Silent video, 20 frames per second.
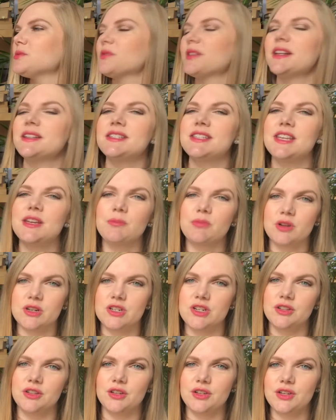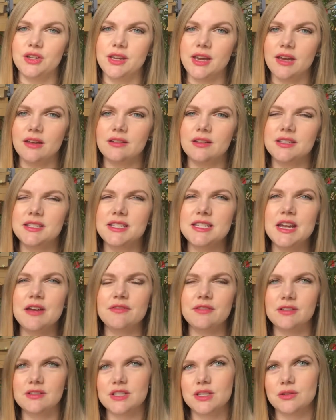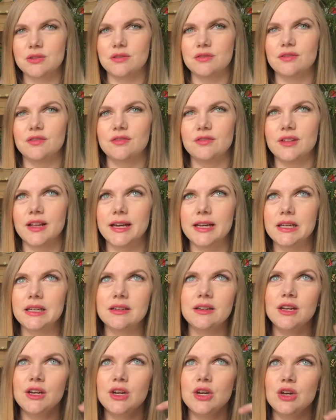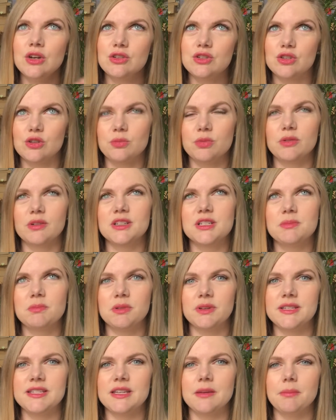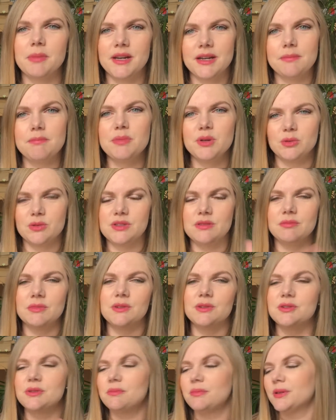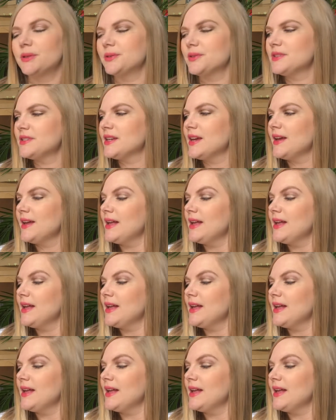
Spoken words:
Well, that's the impression that you get. It's never sort of like super explicit, but it builds and builds and builds.